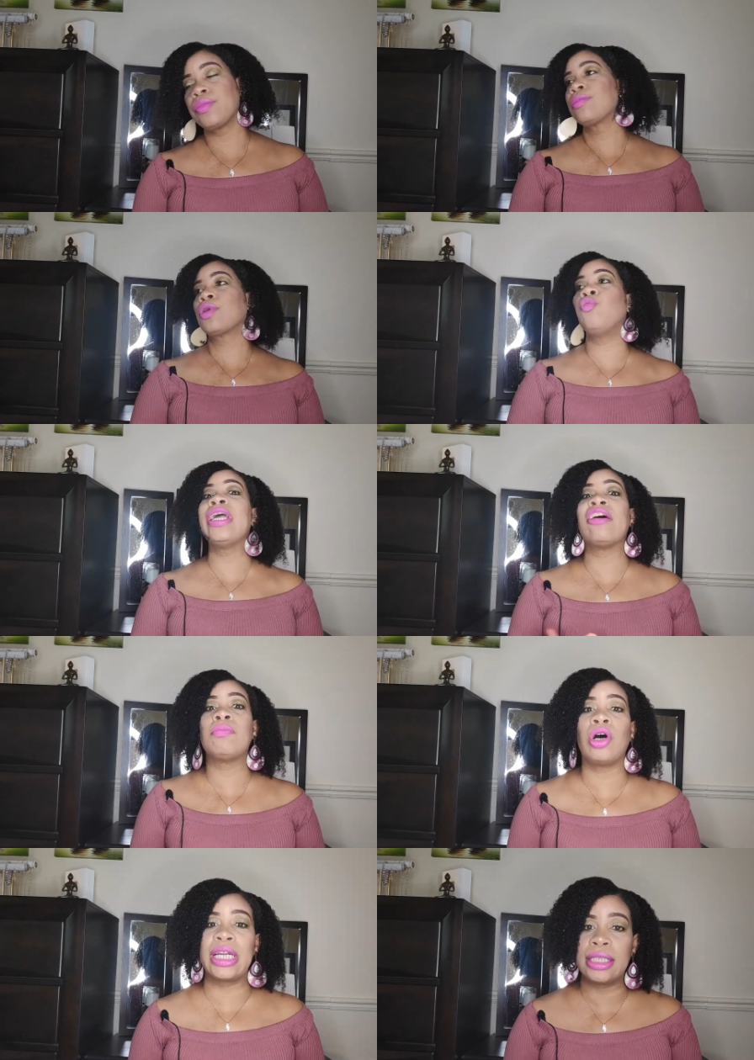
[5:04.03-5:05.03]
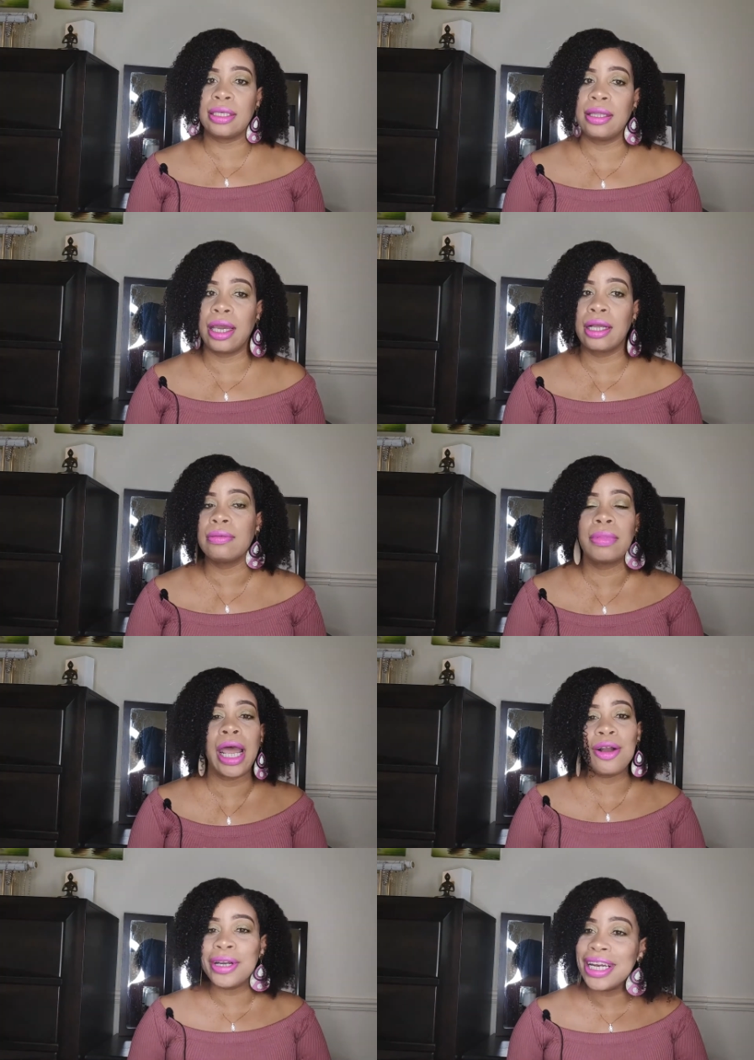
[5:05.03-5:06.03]
We have bought into that, but I
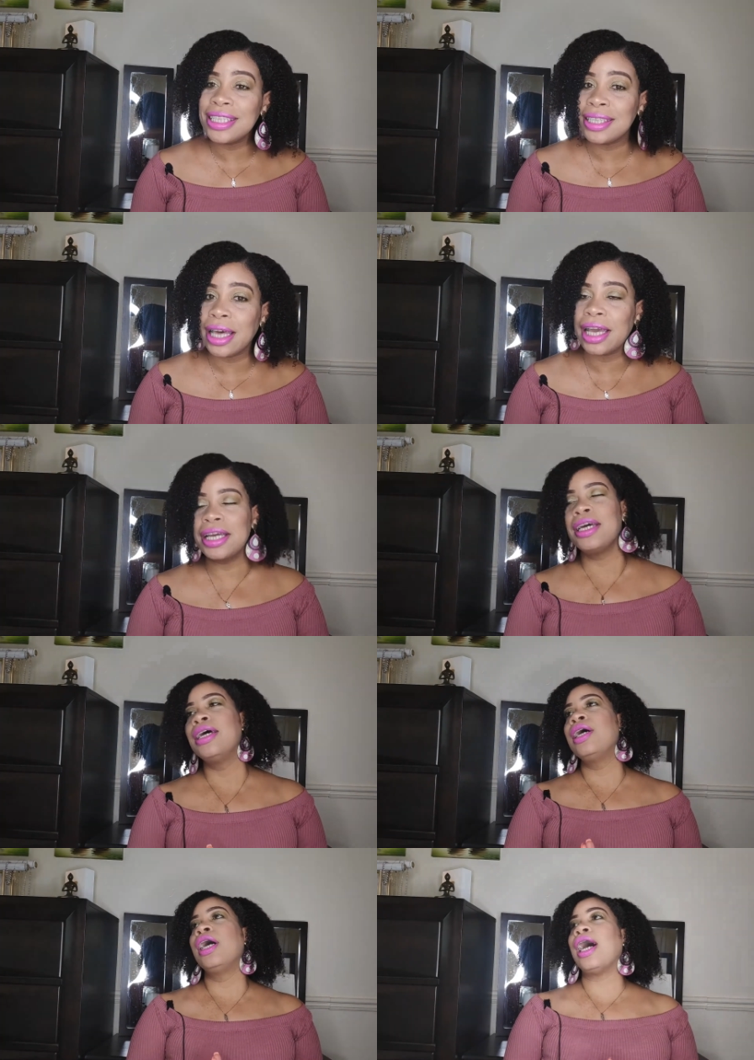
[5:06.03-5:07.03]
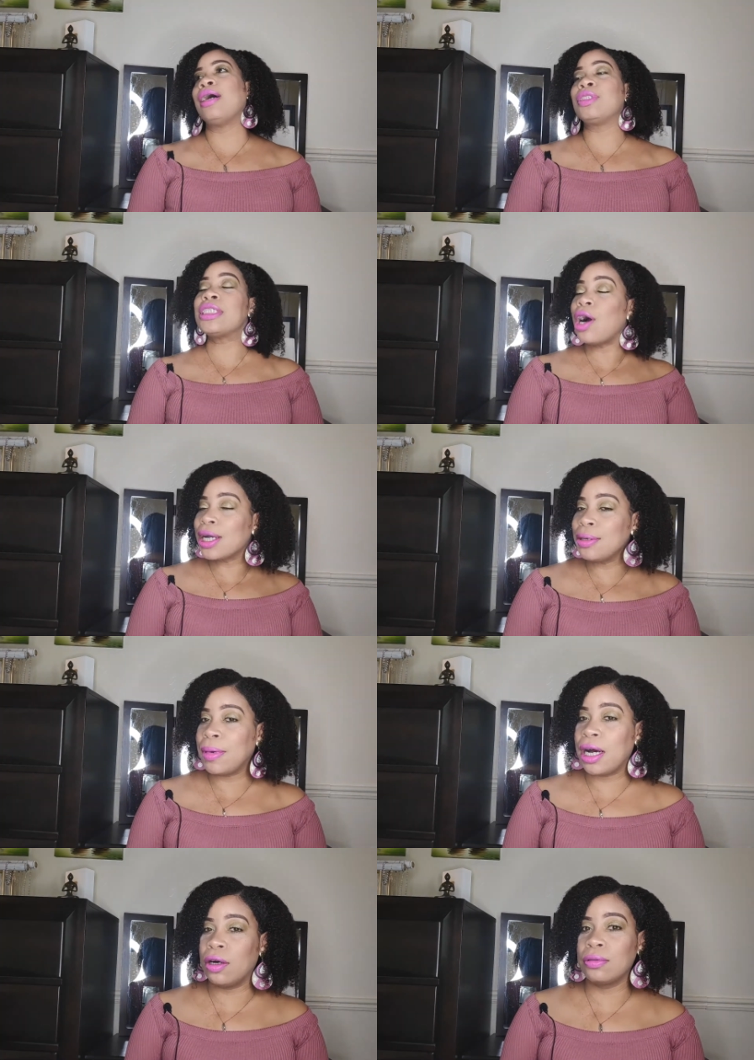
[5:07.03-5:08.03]
ain't gonna get into that. I'm just talking
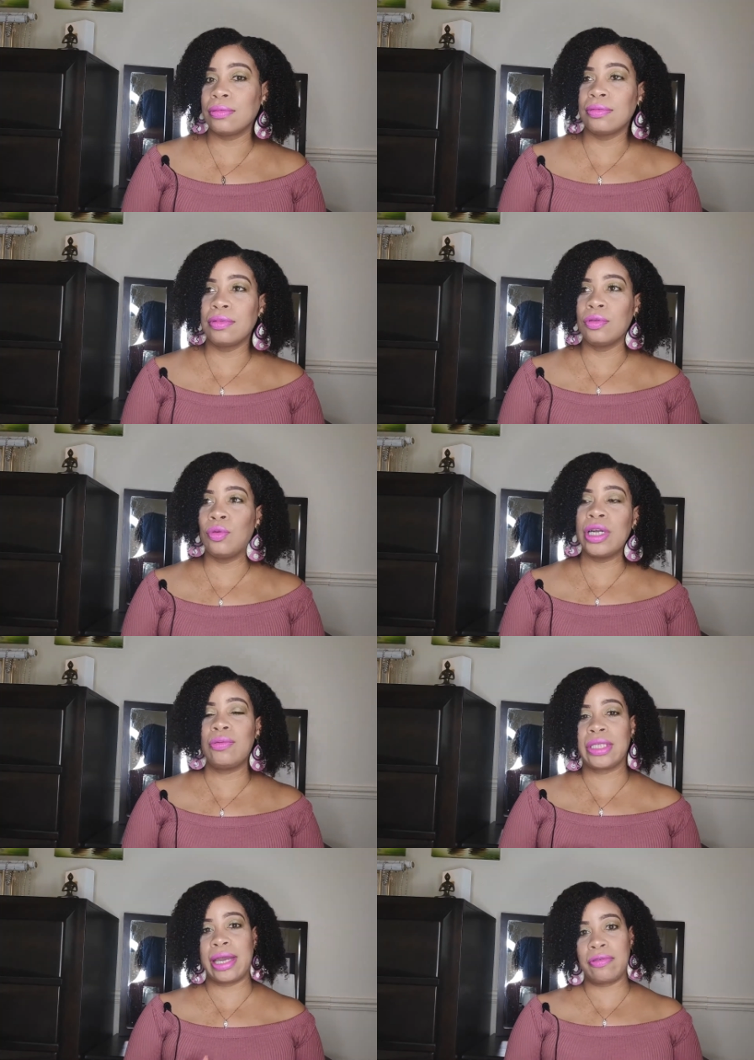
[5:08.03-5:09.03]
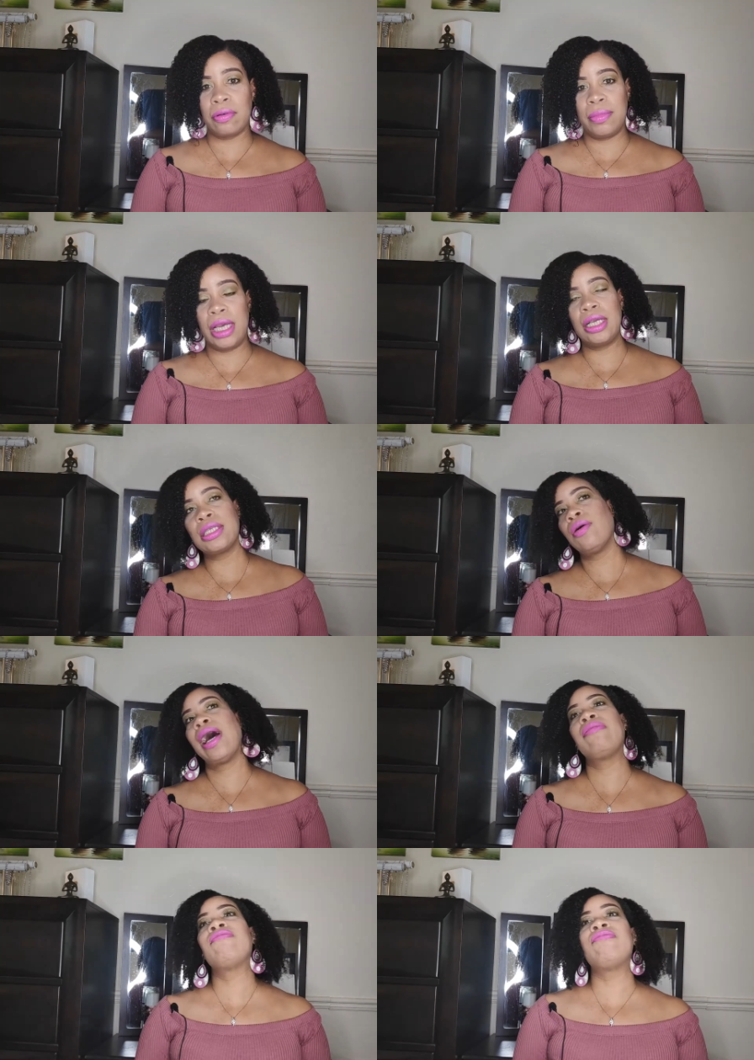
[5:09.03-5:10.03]
about what it was like for me. So
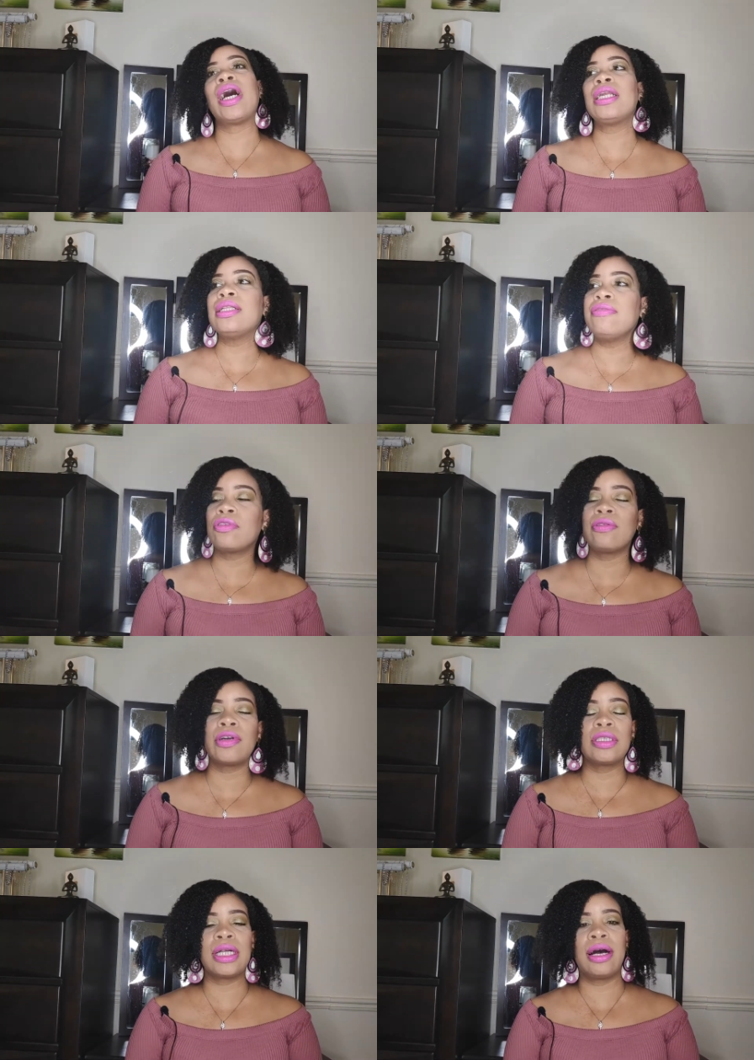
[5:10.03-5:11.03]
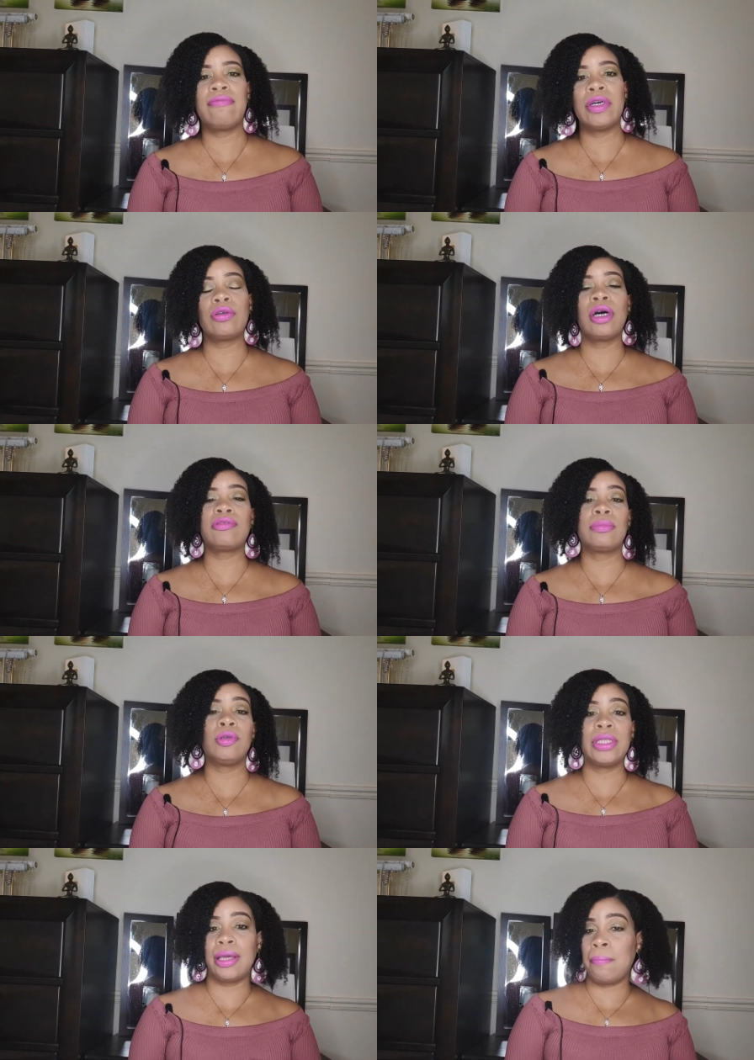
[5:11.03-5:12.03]
I finally, for the first time, felt comfortable
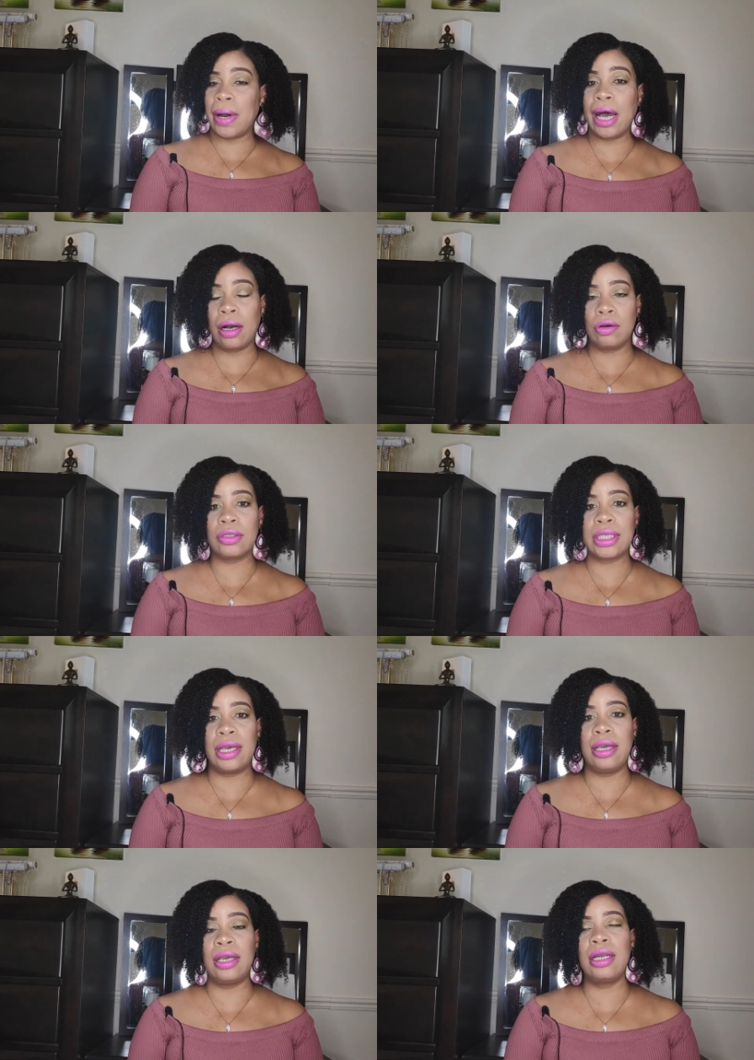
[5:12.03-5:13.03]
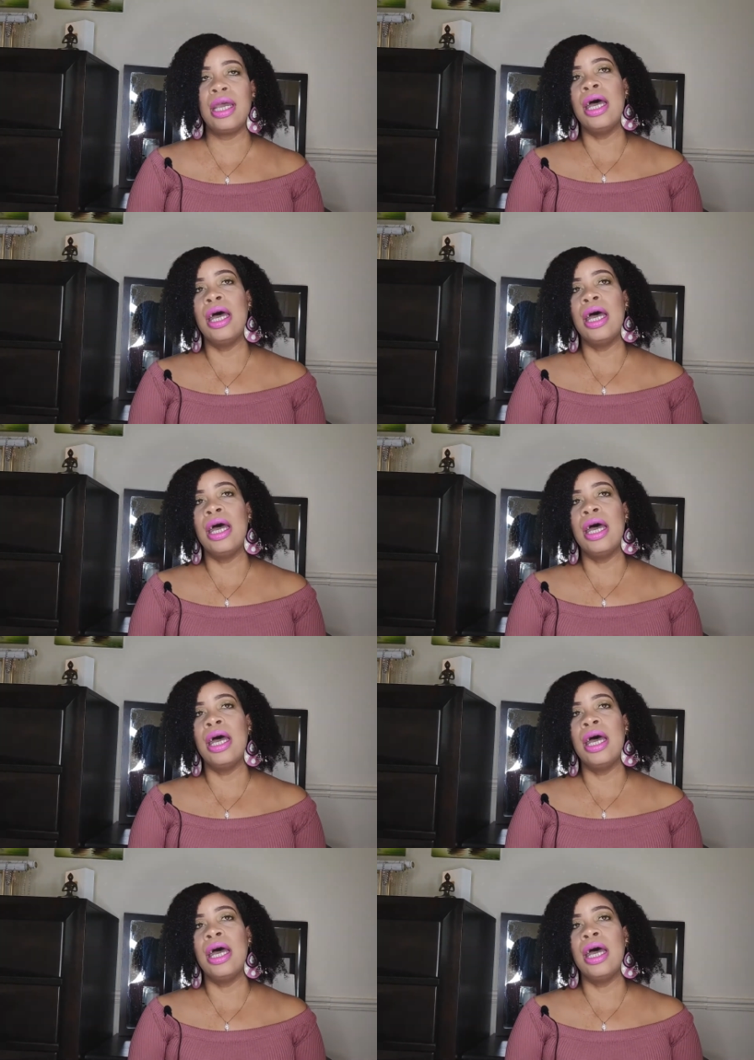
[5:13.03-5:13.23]
within my own skin.